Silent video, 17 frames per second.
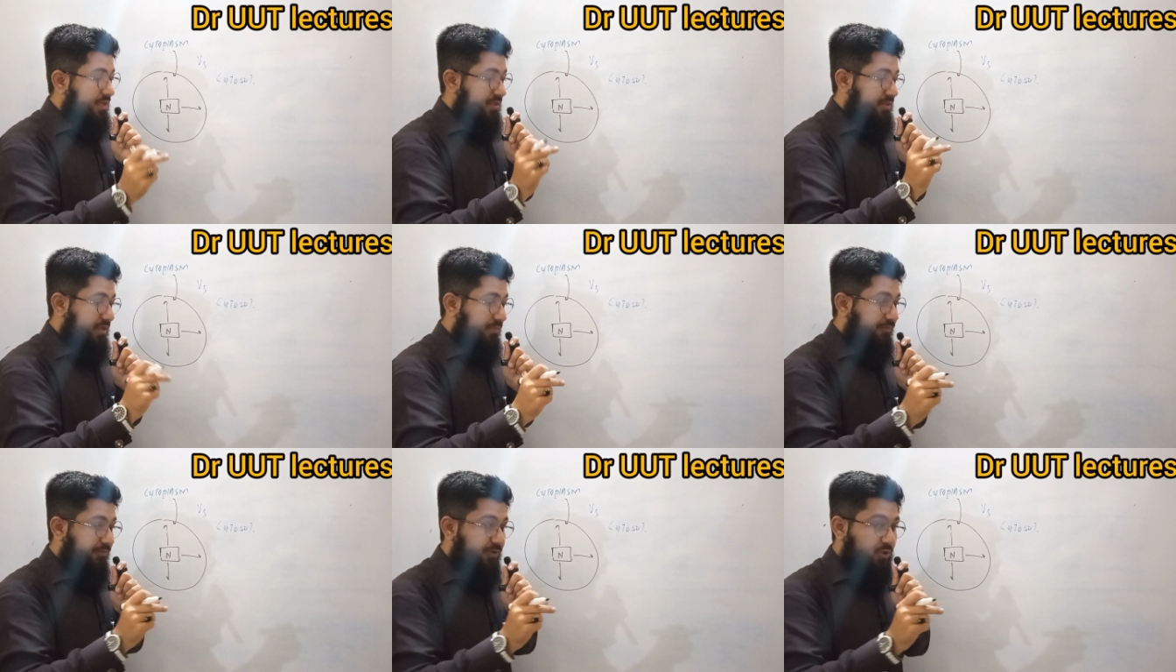
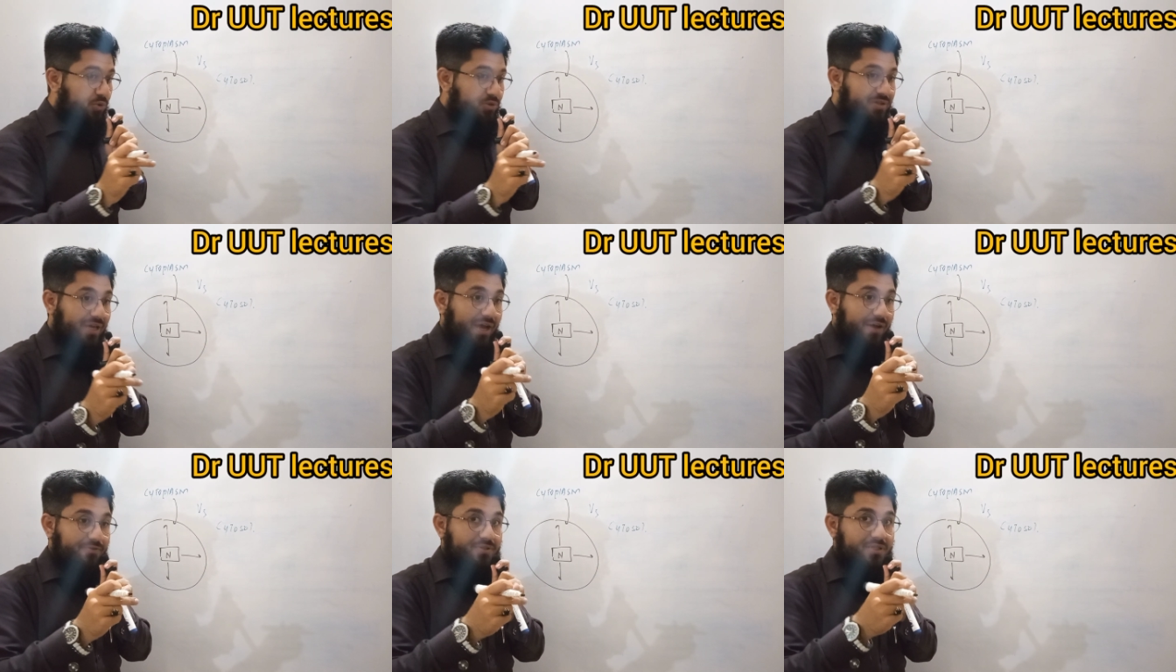Some fluids
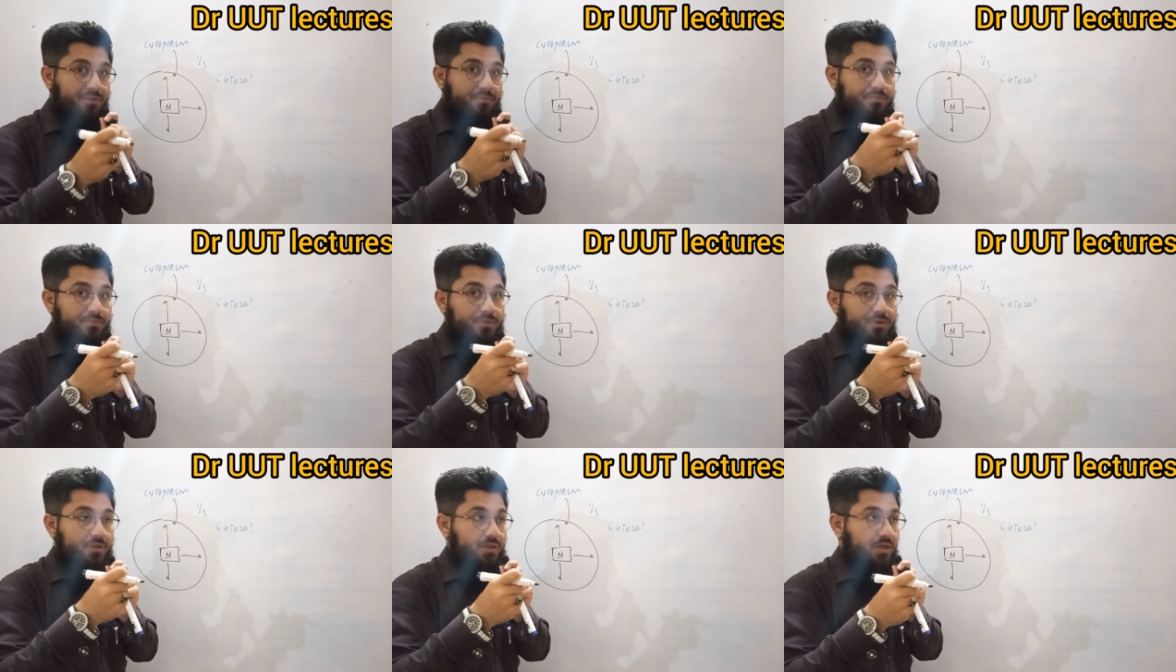have
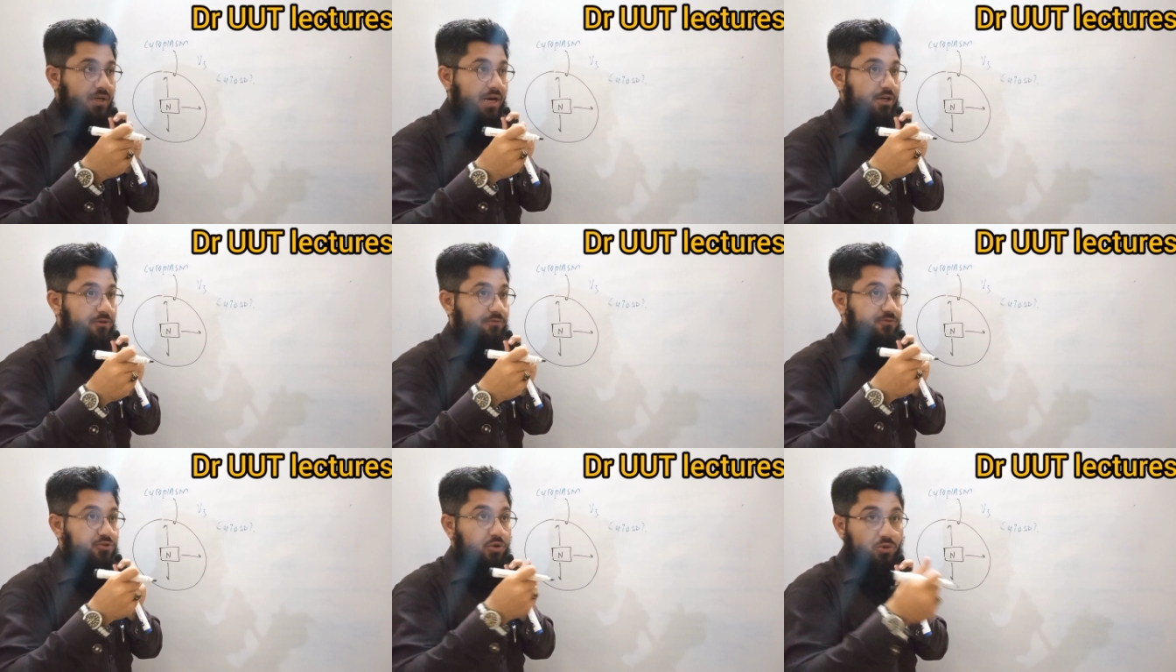some
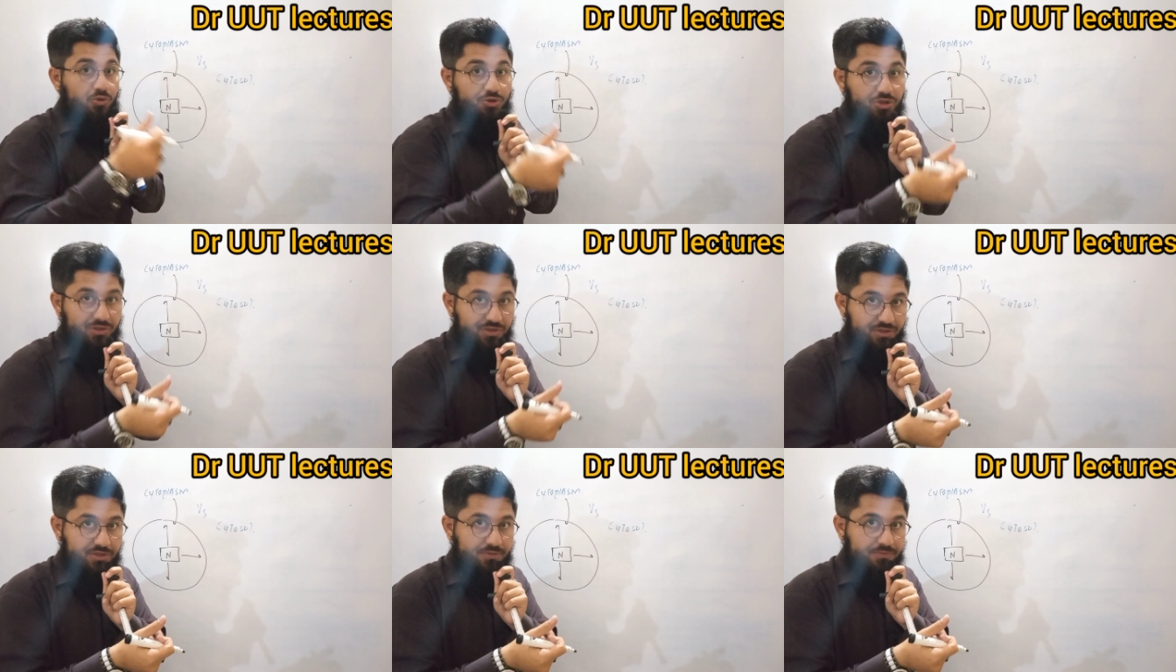kind of
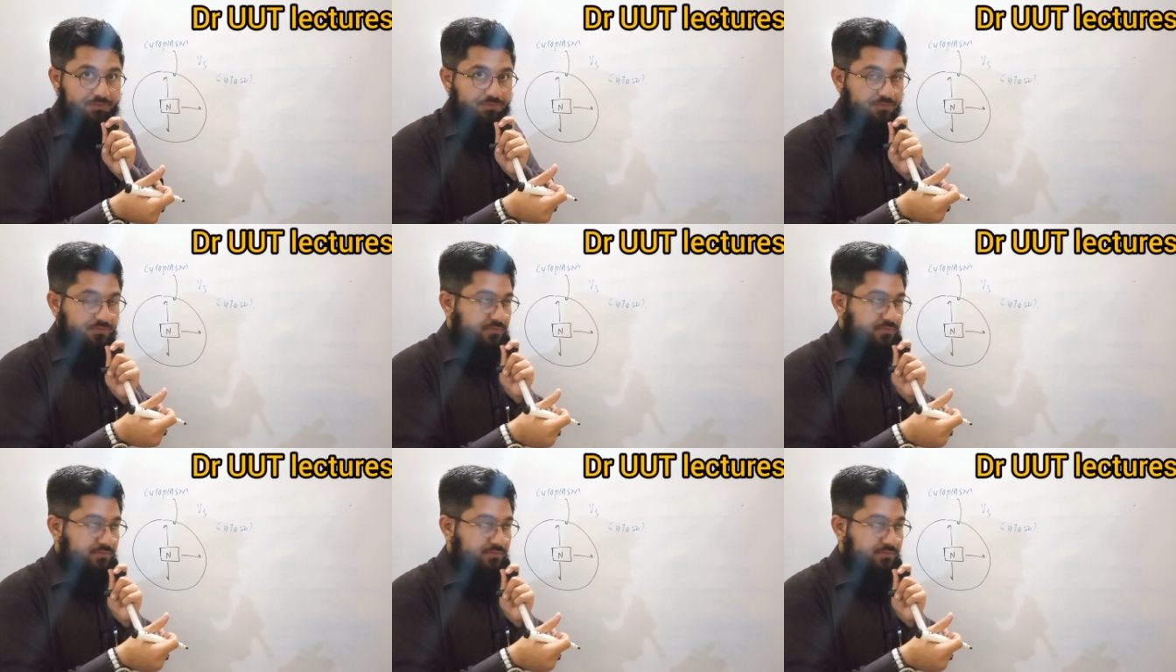solutions.